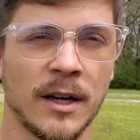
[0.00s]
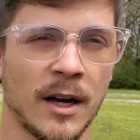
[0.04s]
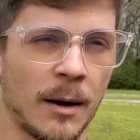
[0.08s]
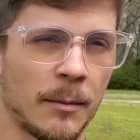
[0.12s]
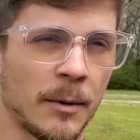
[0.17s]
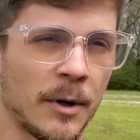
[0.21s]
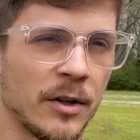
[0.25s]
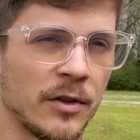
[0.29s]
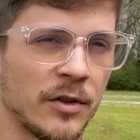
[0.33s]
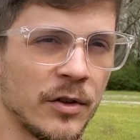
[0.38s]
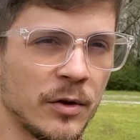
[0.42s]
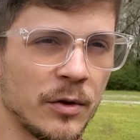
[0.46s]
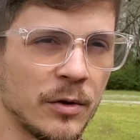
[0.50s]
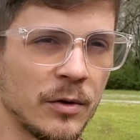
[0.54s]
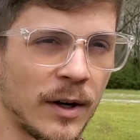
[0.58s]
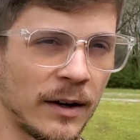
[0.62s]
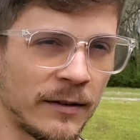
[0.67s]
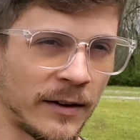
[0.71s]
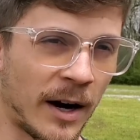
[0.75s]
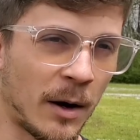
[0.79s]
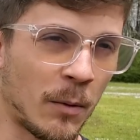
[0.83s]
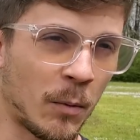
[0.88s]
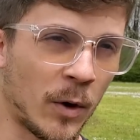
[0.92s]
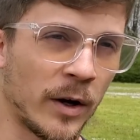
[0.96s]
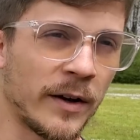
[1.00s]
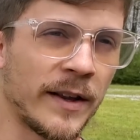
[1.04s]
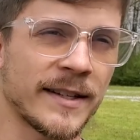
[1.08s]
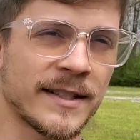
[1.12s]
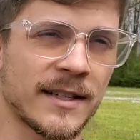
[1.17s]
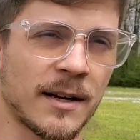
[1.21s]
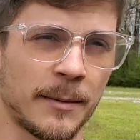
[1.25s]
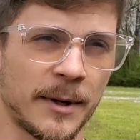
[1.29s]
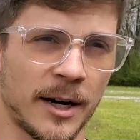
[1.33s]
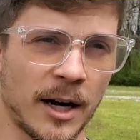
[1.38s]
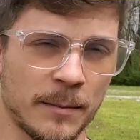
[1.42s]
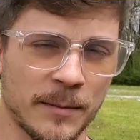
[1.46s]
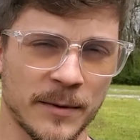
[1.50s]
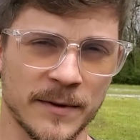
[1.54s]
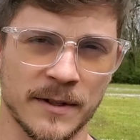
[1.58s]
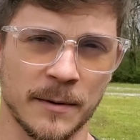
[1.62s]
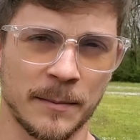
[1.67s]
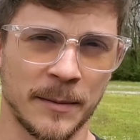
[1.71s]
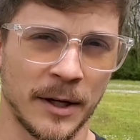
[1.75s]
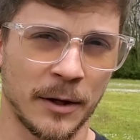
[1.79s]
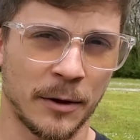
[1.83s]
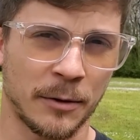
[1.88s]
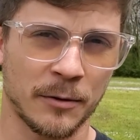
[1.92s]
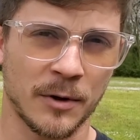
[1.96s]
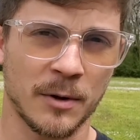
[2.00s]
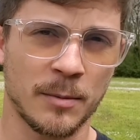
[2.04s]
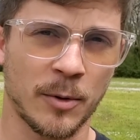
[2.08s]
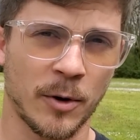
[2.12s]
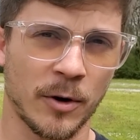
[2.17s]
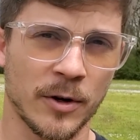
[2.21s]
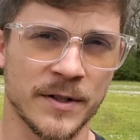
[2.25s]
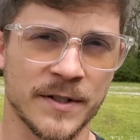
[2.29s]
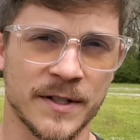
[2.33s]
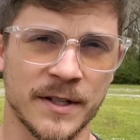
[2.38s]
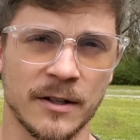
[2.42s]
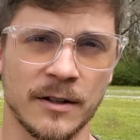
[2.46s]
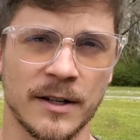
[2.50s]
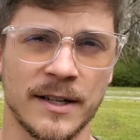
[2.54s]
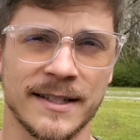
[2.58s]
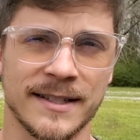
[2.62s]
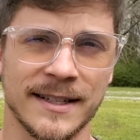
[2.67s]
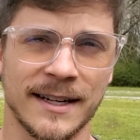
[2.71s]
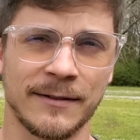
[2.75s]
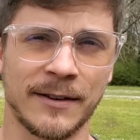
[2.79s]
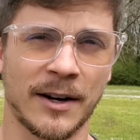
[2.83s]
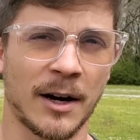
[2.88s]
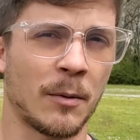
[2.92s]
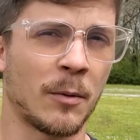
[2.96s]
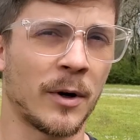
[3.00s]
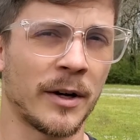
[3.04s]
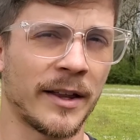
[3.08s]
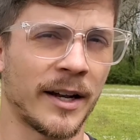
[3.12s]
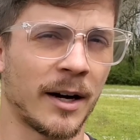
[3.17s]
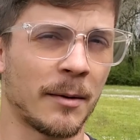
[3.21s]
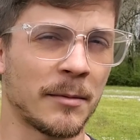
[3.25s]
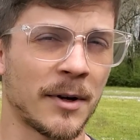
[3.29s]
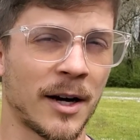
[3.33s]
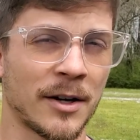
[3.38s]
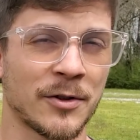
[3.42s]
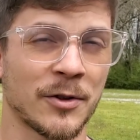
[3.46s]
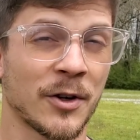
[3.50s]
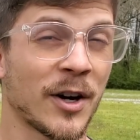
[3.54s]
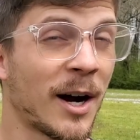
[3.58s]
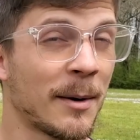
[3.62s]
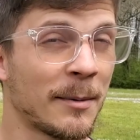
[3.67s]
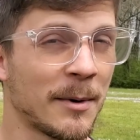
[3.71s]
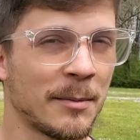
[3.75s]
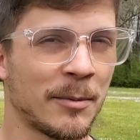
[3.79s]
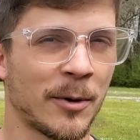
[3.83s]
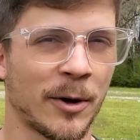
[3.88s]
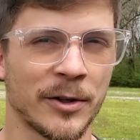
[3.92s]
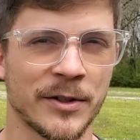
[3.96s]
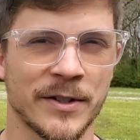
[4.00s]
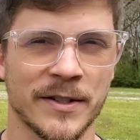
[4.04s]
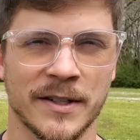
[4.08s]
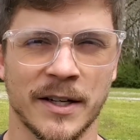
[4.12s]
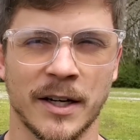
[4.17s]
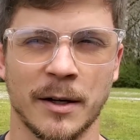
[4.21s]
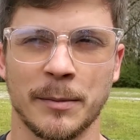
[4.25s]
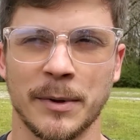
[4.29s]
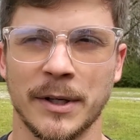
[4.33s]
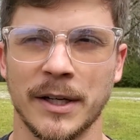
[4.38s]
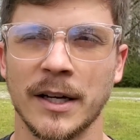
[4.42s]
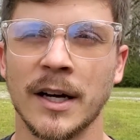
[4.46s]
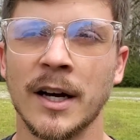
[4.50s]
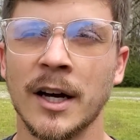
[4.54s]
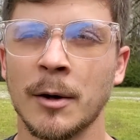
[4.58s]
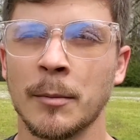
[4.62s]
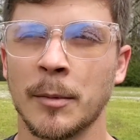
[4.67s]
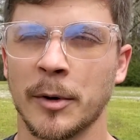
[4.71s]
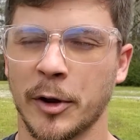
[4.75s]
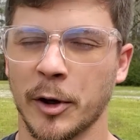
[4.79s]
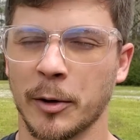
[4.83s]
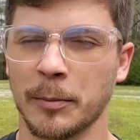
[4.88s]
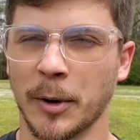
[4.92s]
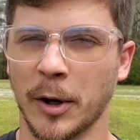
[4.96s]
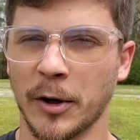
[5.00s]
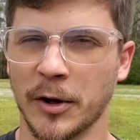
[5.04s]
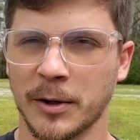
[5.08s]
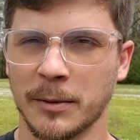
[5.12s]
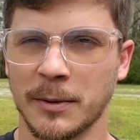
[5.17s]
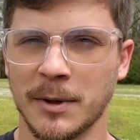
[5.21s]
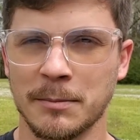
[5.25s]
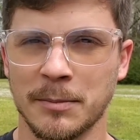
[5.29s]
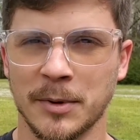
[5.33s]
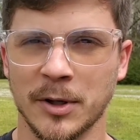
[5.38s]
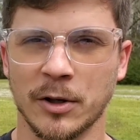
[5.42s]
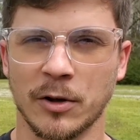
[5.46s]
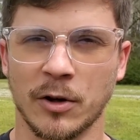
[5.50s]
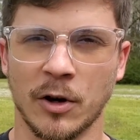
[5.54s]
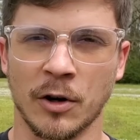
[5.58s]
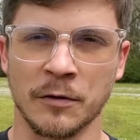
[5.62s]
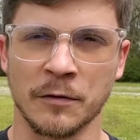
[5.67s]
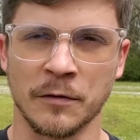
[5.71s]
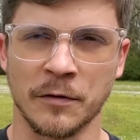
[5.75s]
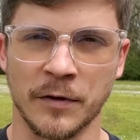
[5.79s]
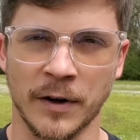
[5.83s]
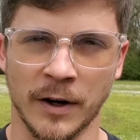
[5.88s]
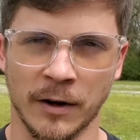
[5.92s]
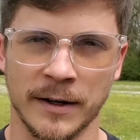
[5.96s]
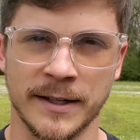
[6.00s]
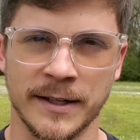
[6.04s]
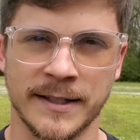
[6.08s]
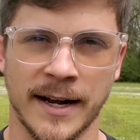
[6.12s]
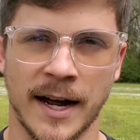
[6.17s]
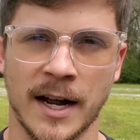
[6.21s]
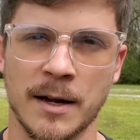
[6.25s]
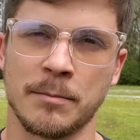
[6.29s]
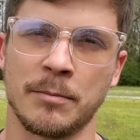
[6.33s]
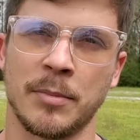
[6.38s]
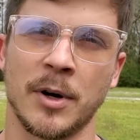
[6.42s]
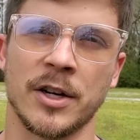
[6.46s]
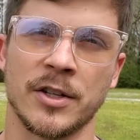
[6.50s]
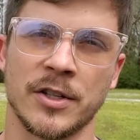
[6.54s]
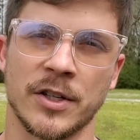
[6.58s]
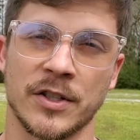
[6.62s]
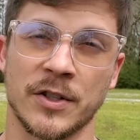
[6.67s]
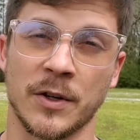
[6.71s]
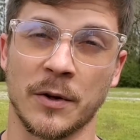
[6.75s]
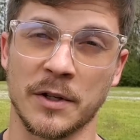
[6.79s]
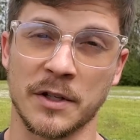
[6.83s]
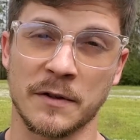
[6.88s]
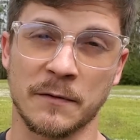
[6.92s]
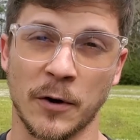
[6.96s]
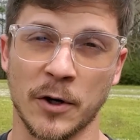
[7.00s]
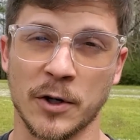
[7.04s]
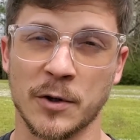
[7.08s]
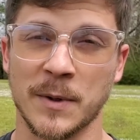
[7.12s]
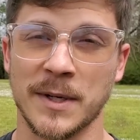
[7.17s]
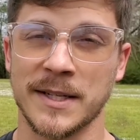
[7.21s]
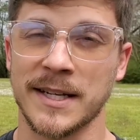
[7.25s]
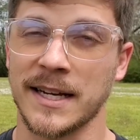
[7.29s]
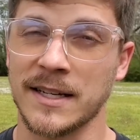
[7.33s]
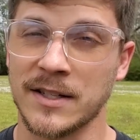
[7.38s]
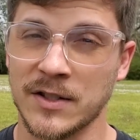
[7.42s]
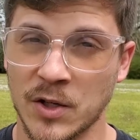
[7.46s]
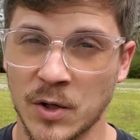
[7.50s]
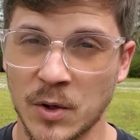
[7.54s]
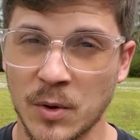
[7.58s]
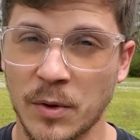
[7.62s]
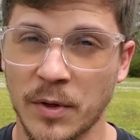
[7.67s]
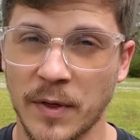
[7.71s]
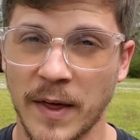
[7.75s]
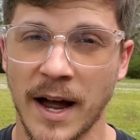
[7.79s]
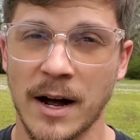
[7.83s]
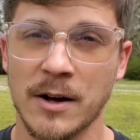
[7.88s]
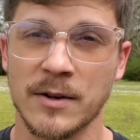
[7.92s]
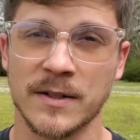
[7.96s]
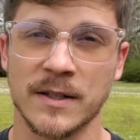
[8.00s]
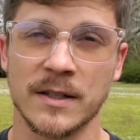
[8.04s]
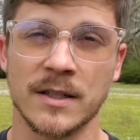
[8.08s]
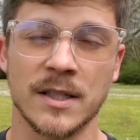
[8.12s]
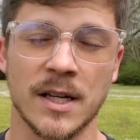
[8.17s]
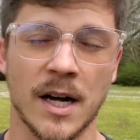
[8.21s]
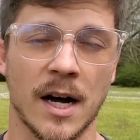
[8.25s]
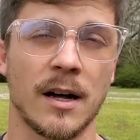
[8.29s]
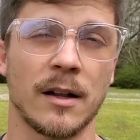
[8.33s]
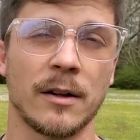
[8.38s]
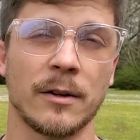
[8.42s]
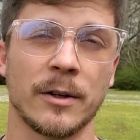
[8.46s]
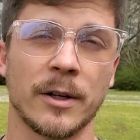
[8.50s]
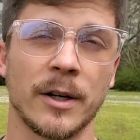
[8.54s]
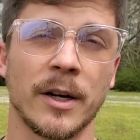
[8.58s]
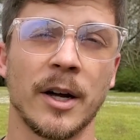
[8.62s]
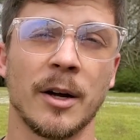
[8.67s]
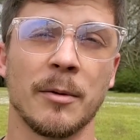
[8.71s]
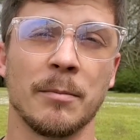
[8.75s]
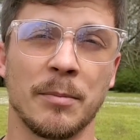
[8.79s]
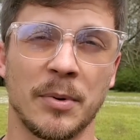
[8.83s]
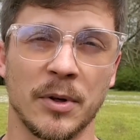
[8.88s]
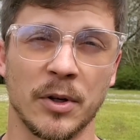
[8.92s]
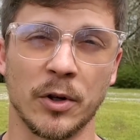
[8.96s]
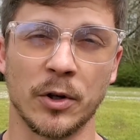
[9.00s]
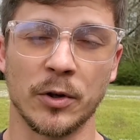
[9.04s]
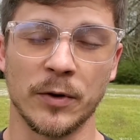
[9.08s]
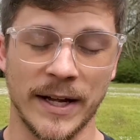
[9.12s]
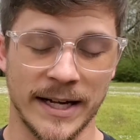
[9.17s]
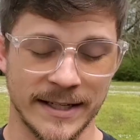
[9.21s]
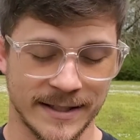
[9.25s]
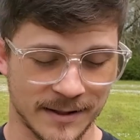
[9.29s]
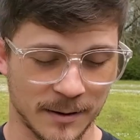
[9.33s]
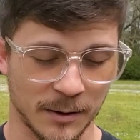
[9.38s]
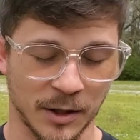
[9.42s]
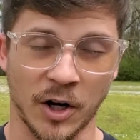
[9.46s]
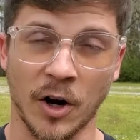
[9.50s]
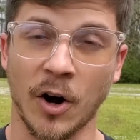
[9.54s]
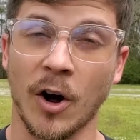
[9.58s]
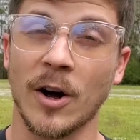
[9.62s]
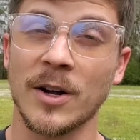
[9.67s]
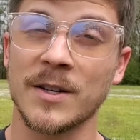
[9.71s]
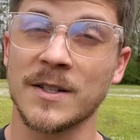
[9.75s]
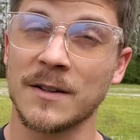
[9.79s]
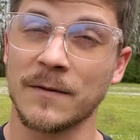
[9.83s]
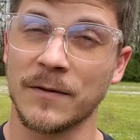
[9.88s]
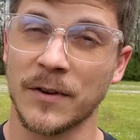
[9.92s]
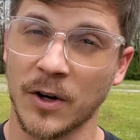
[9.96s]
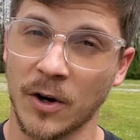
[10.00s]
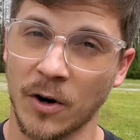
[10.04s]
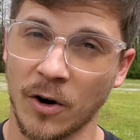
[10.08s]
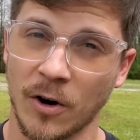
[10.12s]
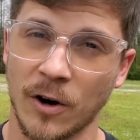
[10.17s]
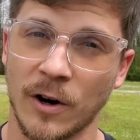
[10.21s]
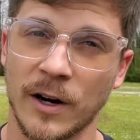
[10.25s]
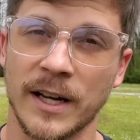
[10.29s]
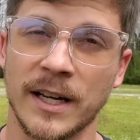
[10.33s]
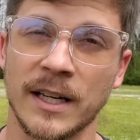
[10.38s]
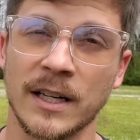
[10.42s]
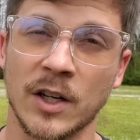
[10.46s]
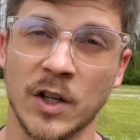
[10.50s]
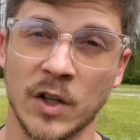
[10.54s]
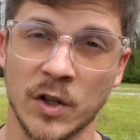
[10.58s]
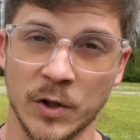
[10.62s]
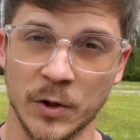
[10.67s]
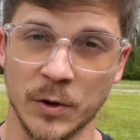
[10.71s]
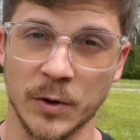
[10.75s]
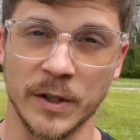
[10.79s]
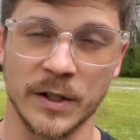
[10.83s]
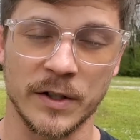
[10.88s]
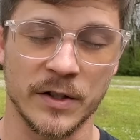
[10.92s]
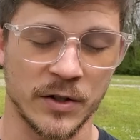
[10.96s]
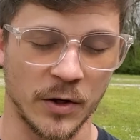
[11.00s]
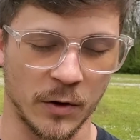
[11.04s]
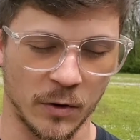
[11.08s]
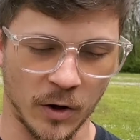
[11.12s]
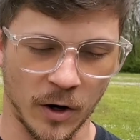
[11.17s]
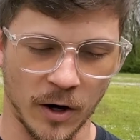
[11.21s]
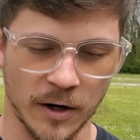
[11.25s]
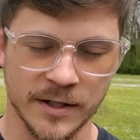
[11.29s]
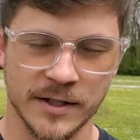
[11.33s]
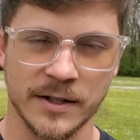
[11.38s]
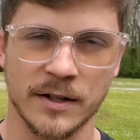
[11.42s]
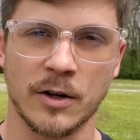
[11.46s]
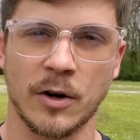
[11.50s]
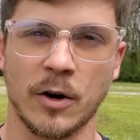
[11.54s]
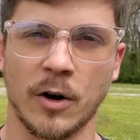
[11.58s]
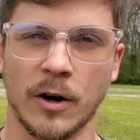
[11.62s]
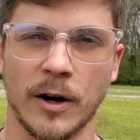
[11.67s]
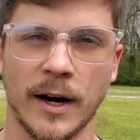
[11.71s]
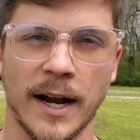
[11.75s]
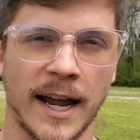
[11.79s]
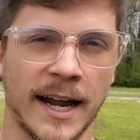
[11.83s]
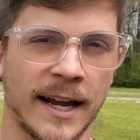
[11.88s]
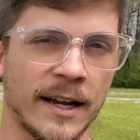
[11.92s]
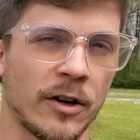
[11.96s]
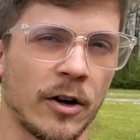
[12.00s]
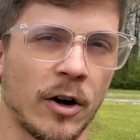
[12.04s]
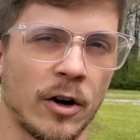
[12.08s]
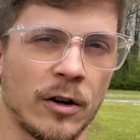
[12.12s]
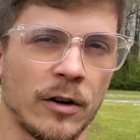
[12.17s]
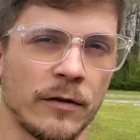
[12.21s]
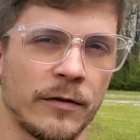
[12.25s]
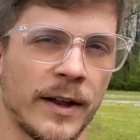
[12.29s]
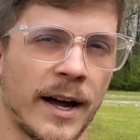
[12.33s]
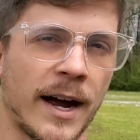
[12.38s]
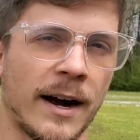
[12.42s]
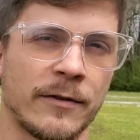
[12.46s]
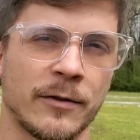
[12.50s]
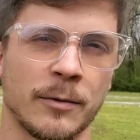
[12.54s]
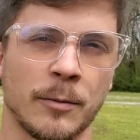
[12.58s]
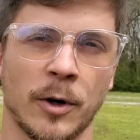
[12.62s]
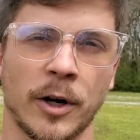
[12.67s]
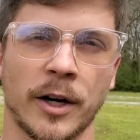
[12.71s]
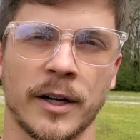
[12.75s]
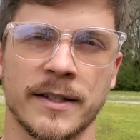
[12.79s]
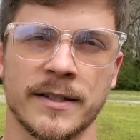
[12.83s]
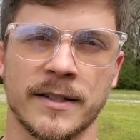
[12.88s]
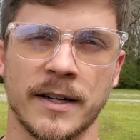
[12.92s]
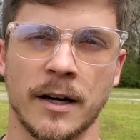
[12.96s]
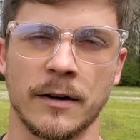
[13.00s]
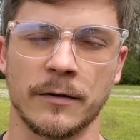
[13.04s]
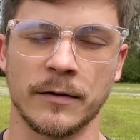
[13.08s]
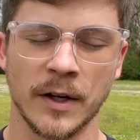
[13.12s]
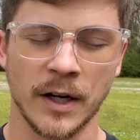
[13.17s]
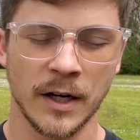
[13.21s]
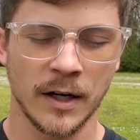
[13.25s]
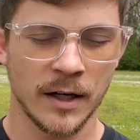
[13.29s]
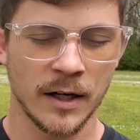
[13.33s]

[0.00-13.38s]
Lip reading: I've got one that's coming up that's gonna be a 3-part series, then I've got one that I'm not sure how many parts it's gonna be, but they're both gonna be built on very tight budget. So this first one is a $2,000 build. That's the cost of the car included. So cost of the car and all of the aftermarket stuff,